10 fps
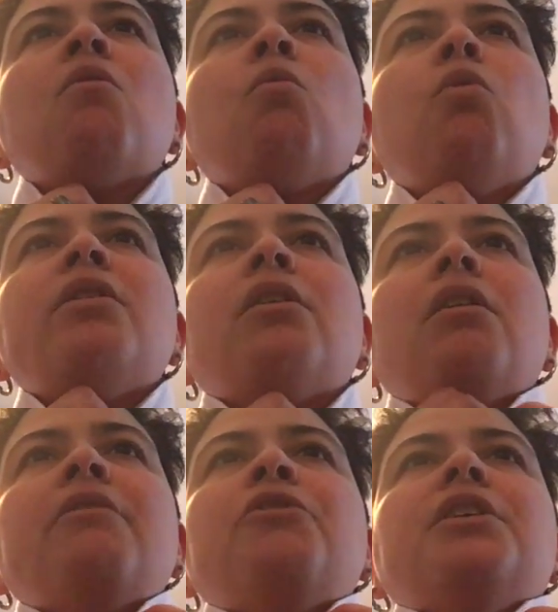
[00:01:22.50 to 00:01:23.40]
wouldn't
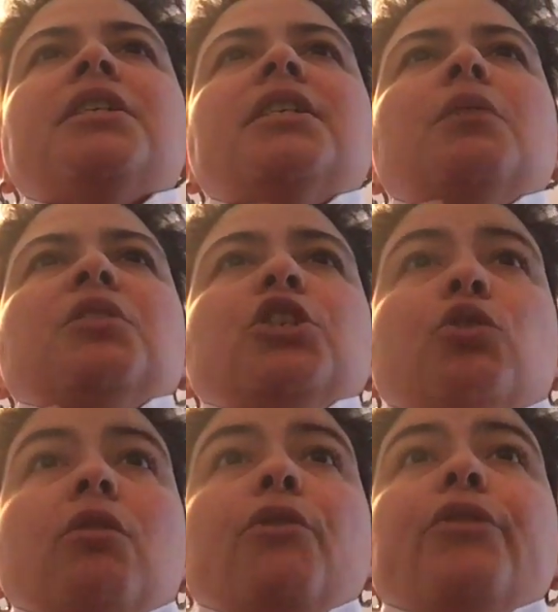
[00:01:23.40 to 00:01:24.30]
hurt for you to see someone
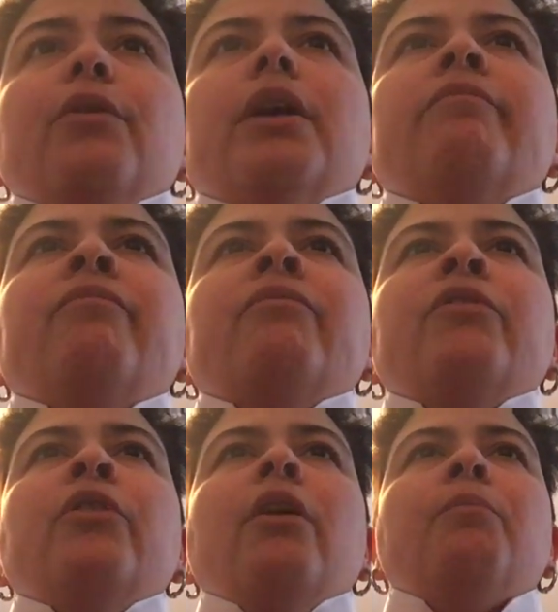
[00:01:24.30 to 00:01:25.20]
struggle through it.
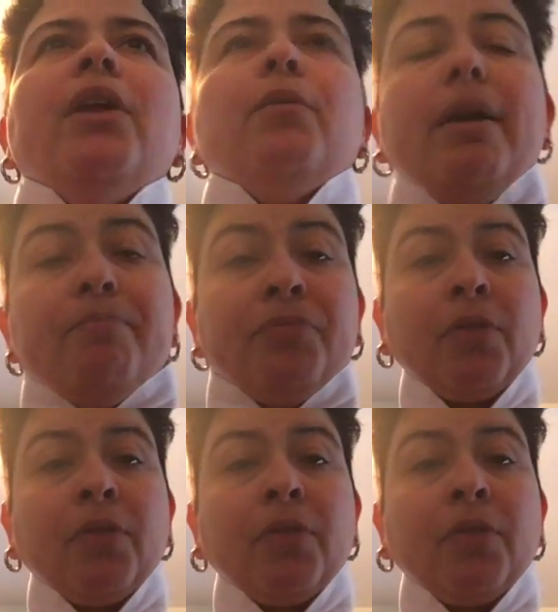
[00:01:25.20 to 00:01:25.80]
So anyway.